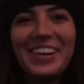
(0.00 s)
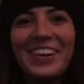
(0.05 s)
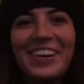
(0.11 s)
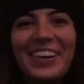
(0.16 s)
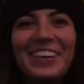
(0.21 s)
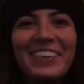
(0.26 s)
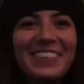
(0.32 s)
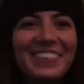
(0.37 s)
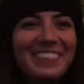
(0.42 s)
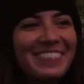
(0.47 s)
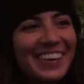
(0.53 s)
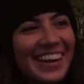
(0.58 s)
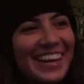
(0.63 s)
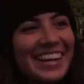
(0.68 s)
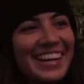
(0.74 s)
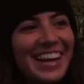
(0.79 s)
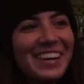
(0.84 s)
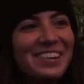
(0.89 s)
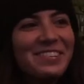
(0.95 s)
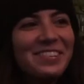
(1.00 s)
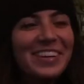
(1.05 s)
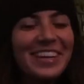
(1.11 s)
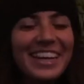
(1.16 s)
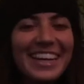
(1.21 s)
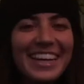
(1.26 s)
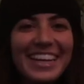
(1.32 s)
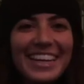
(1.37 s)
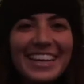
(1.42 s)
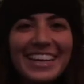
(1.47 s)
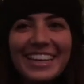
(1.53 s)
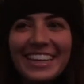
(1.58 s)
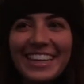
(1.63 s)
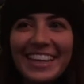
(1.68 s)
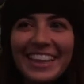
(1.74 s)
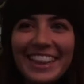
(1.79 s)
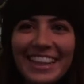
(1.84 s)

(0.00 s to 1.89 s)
So right now we're in